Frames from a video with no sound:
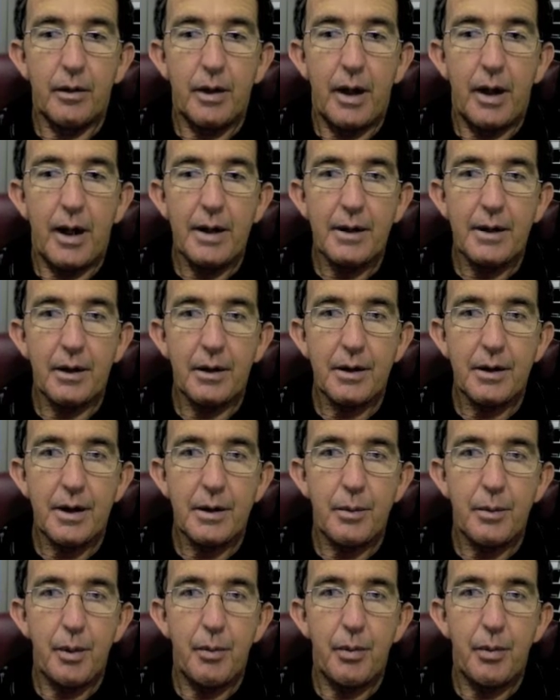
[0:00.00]
hassles as
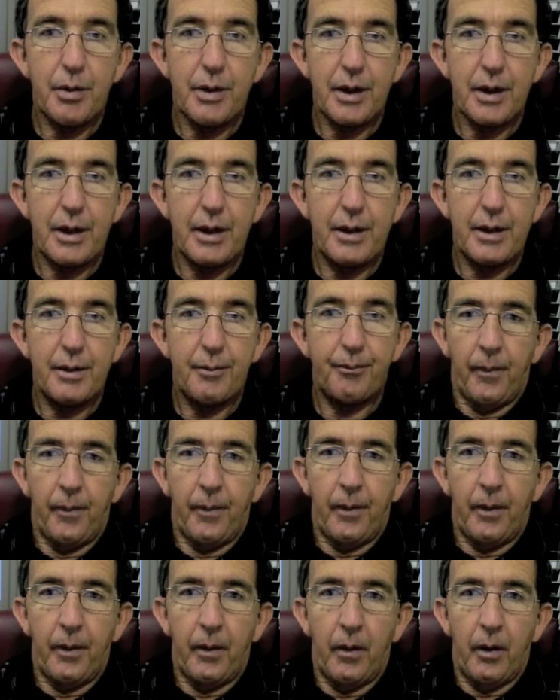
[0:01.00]
we proceed.
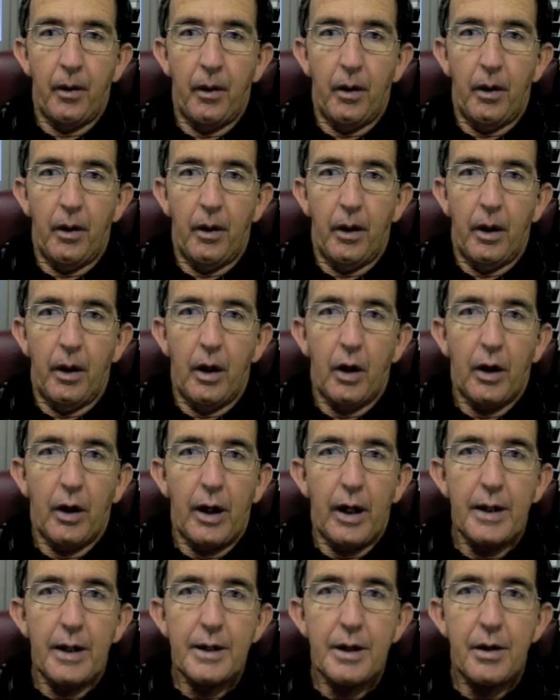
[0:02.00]

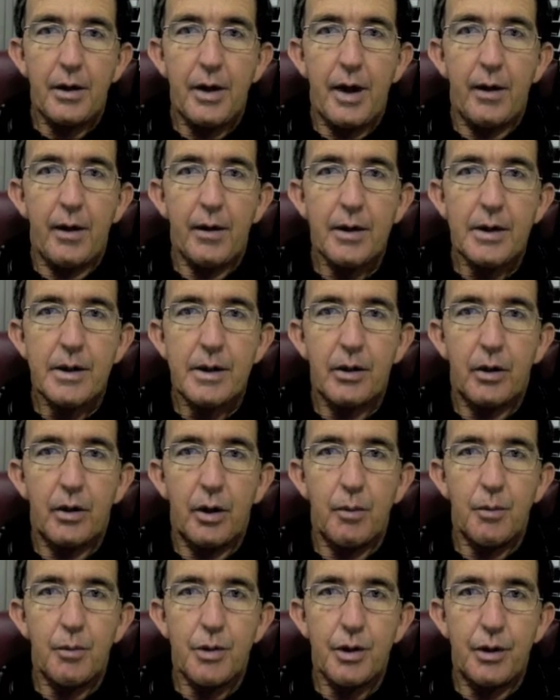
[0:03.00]
Okay, so now it's
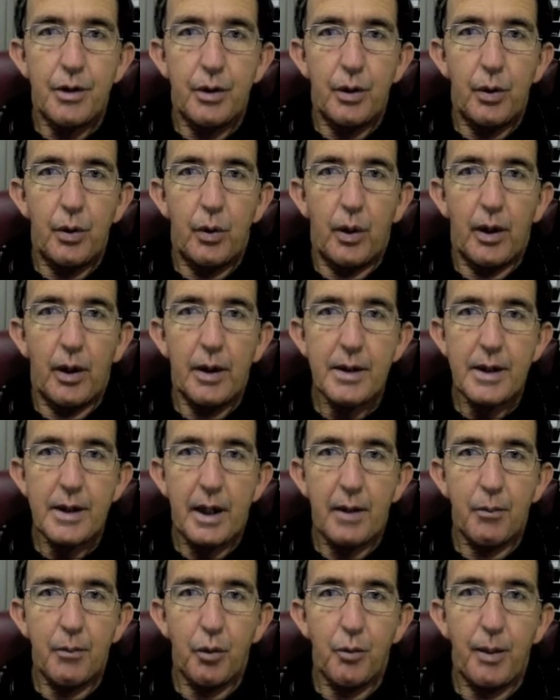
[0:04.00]
time to start
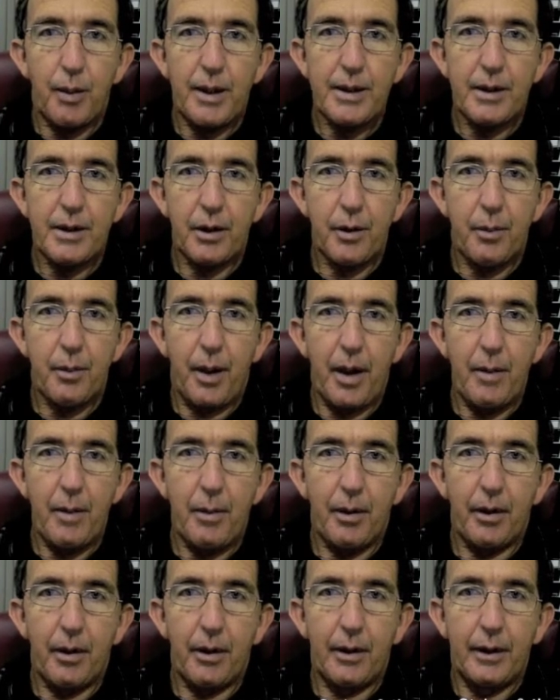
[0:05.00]
and put pencil to
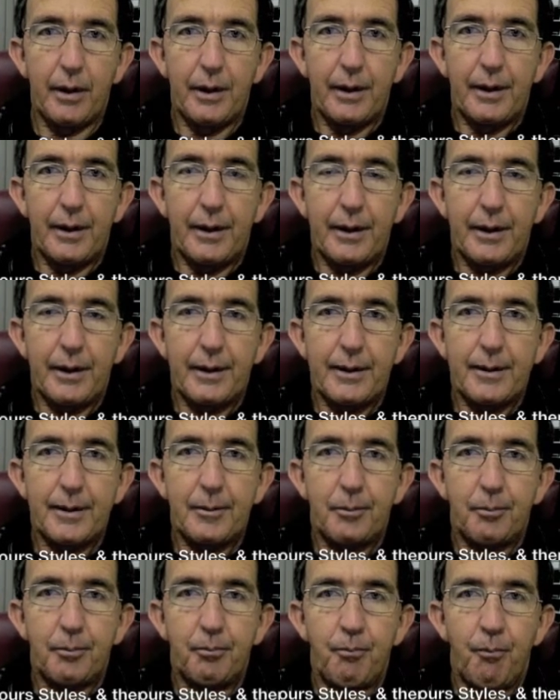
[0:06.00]
paper.
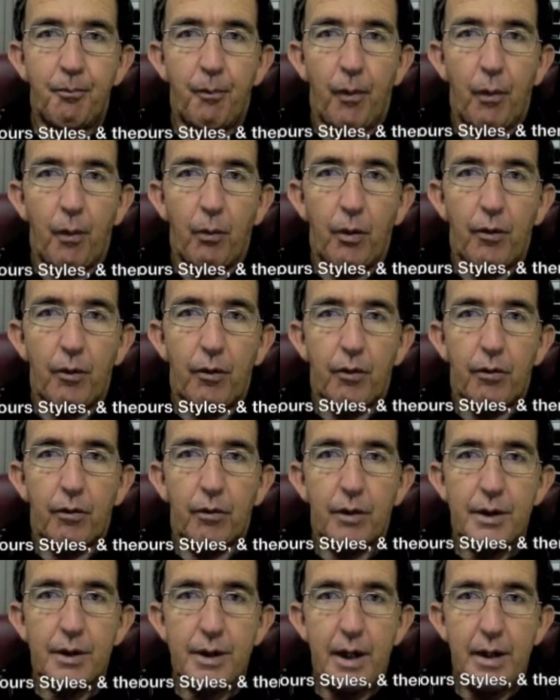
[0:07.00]
We've
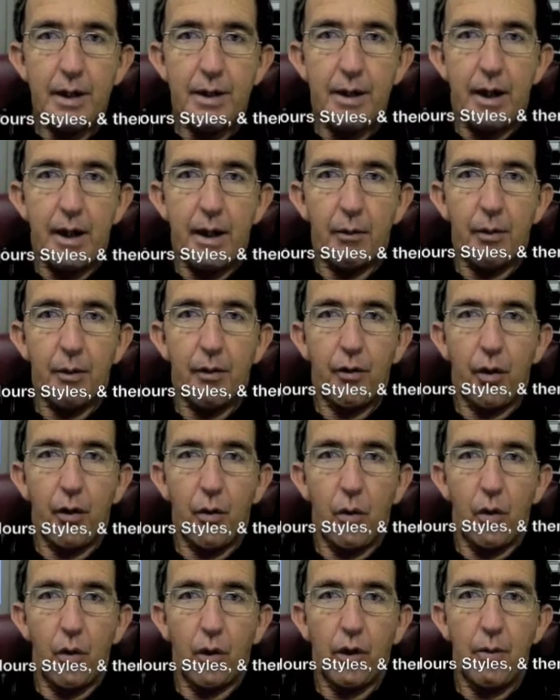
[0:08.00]
sat down, we've got
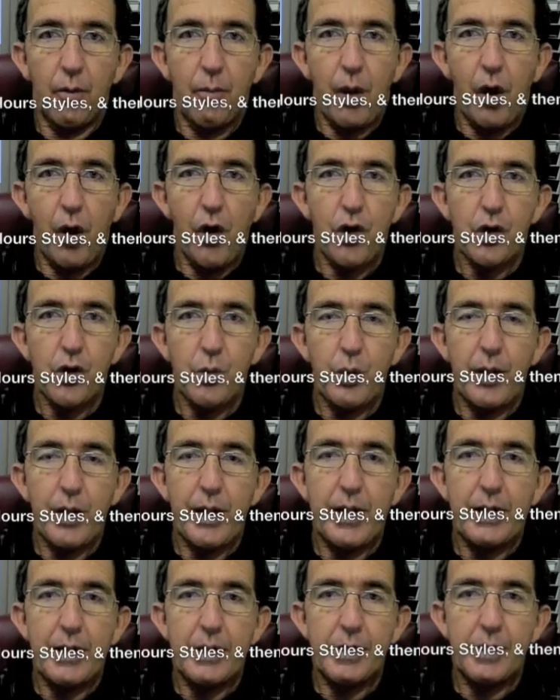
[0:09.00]
all the components we
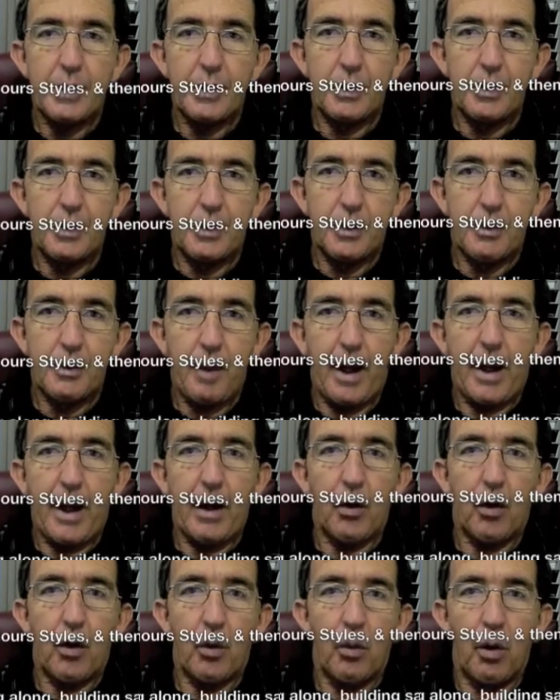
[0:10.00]
need to make it
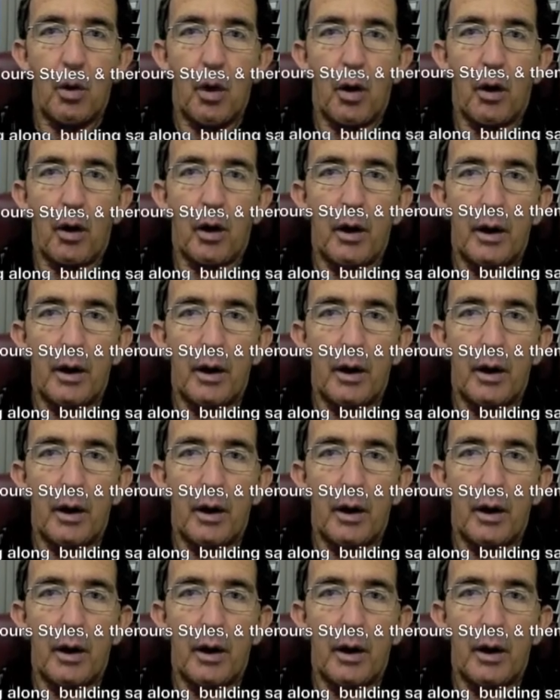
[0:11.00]
all work.